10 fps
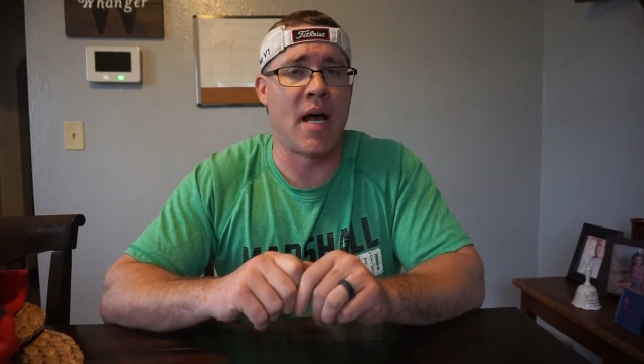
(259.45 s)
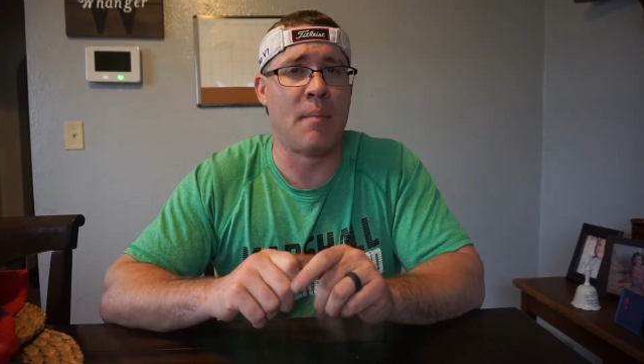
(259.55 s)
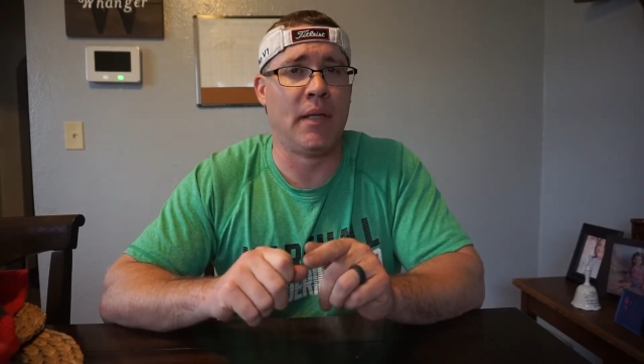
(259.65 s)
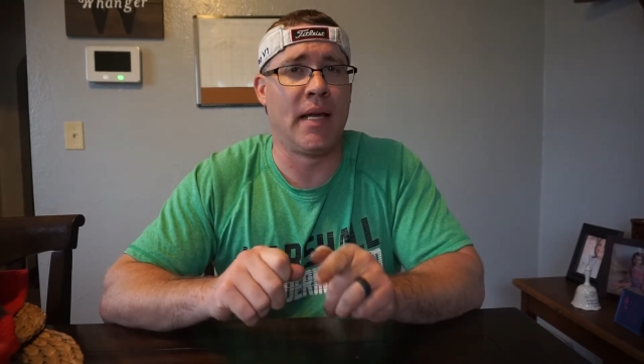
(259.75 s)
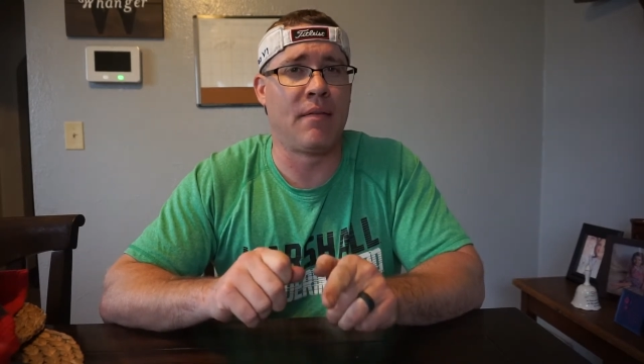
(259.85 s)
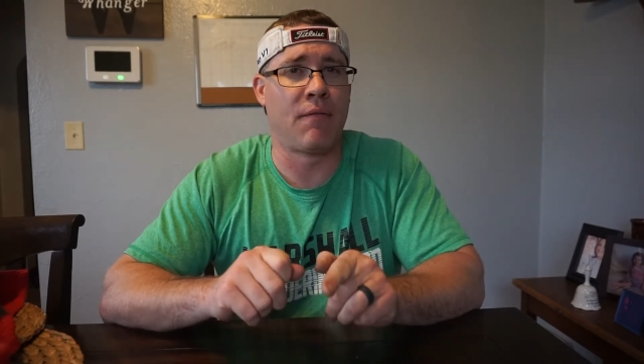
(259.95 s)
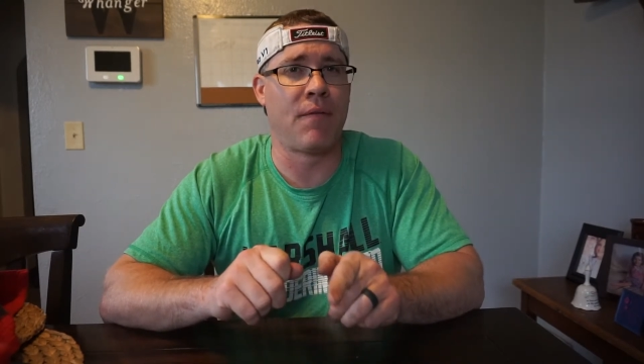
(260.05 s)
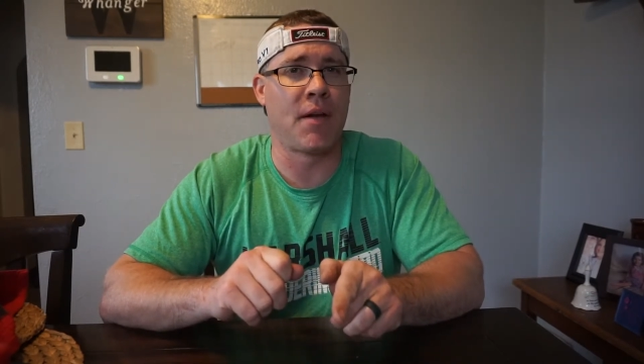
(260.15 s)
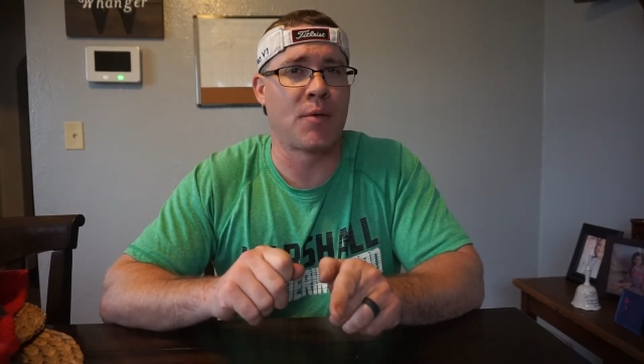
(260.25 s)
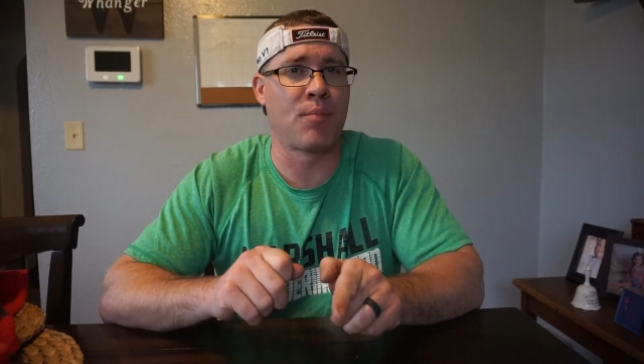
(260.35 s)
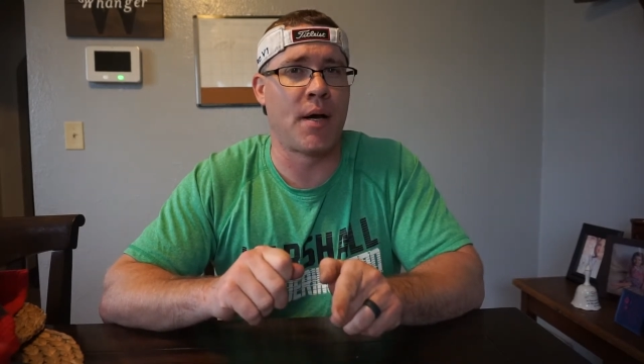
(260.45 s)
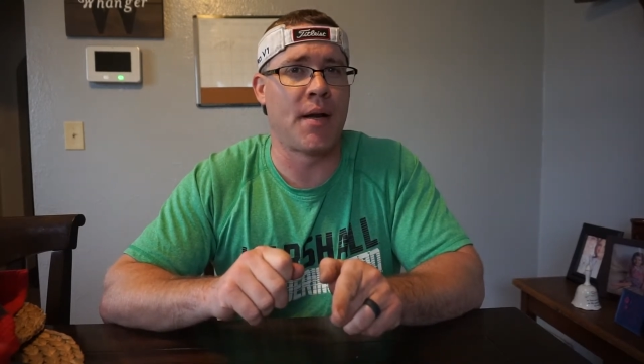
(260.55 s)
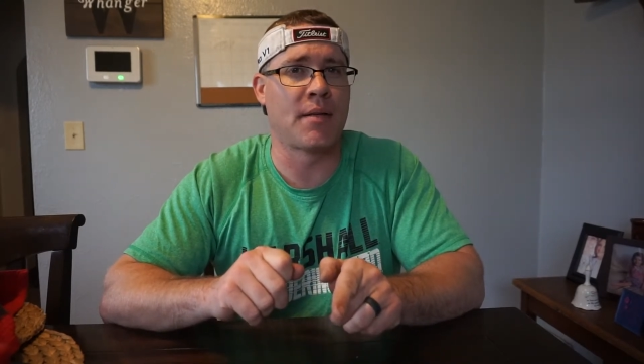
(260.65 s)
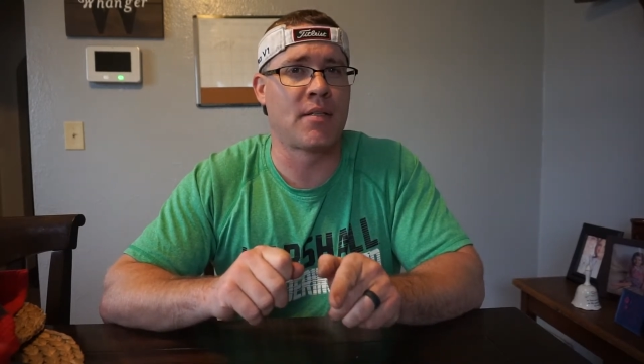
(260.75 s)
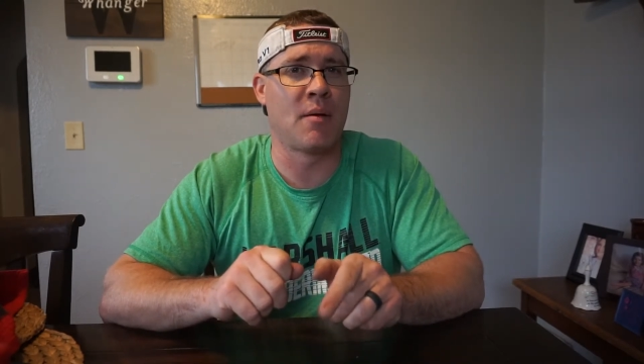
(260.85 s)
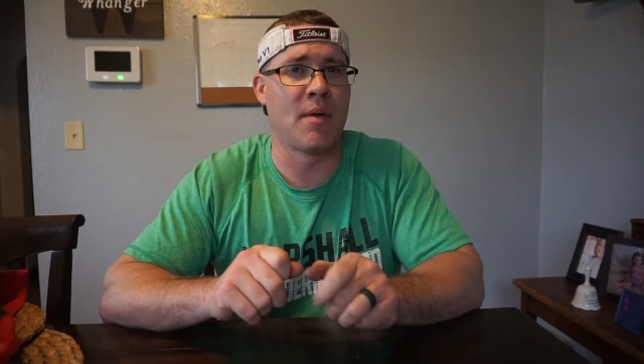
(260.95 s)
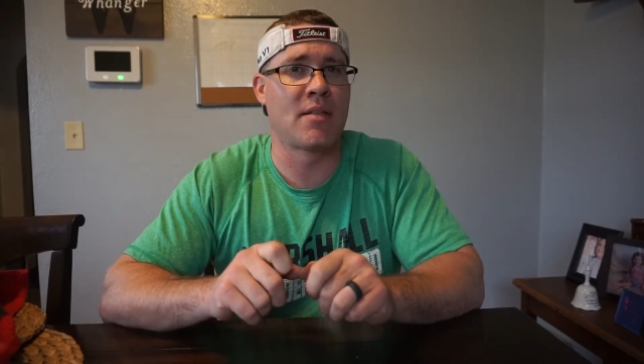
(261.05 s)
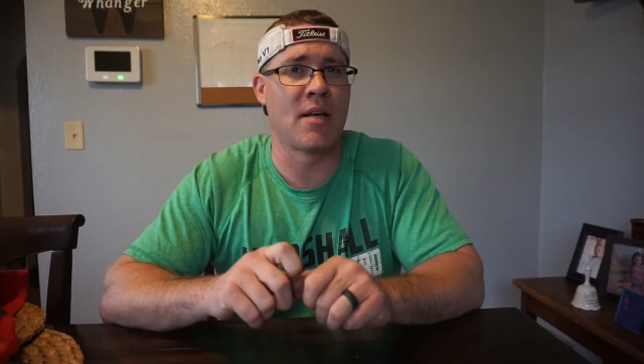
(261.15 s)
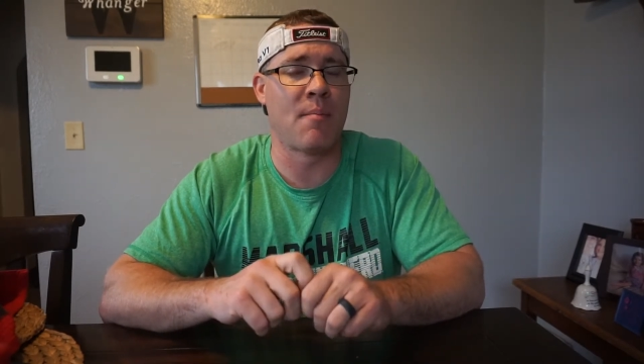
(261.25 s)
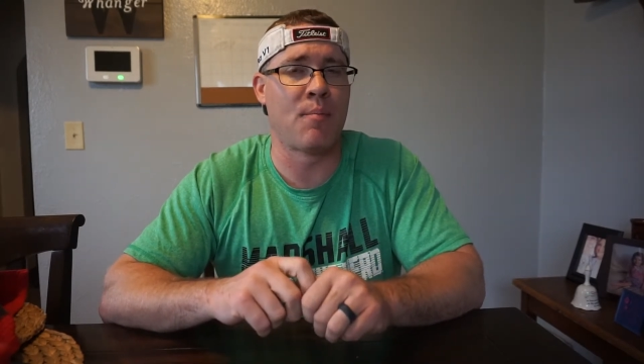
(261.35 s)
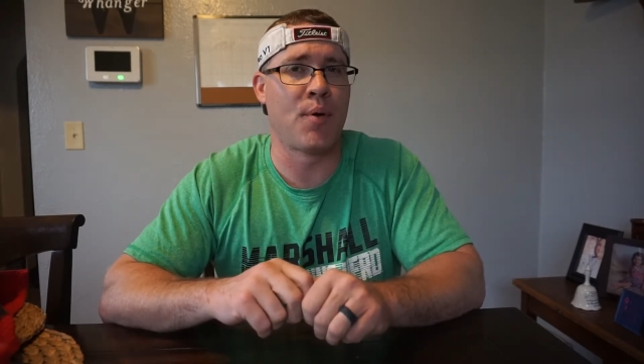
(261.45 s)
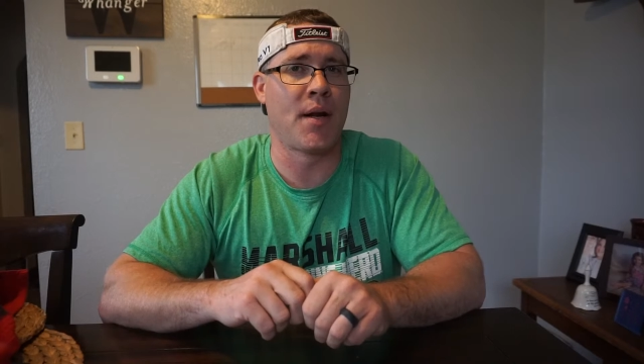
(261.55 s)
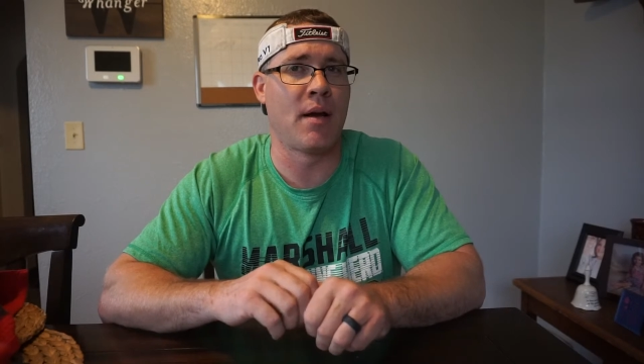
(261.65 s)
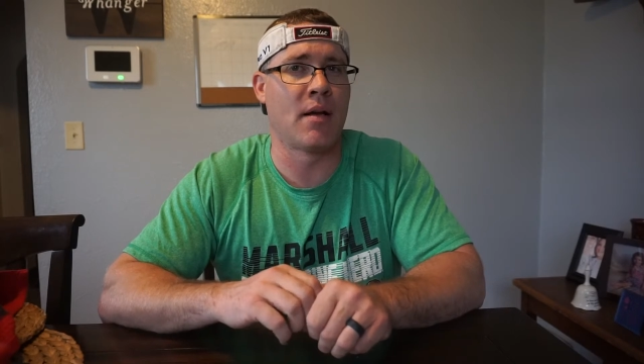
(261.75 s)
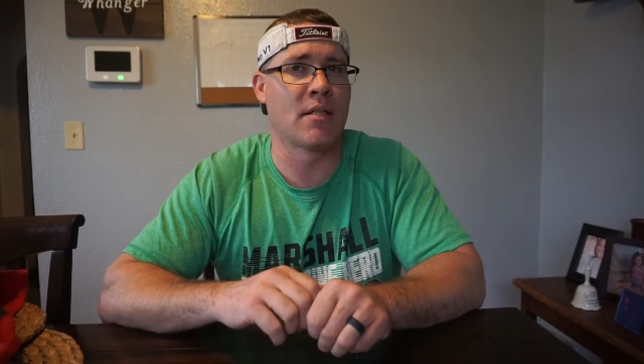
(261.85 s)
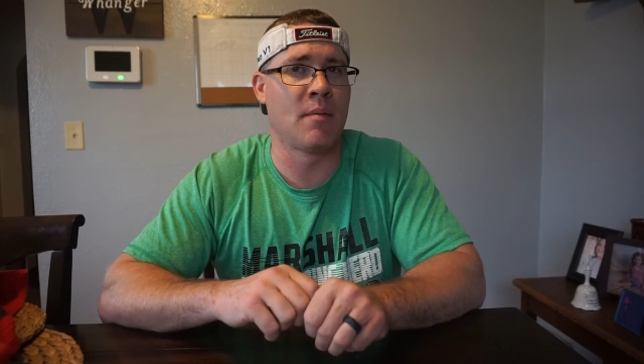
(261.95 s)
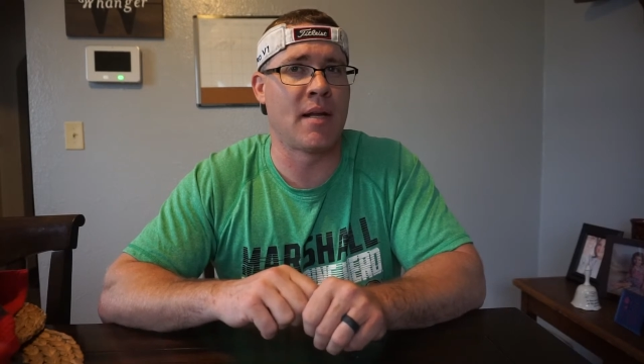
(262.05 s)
I believe the finished product's going to be something pretty awesome,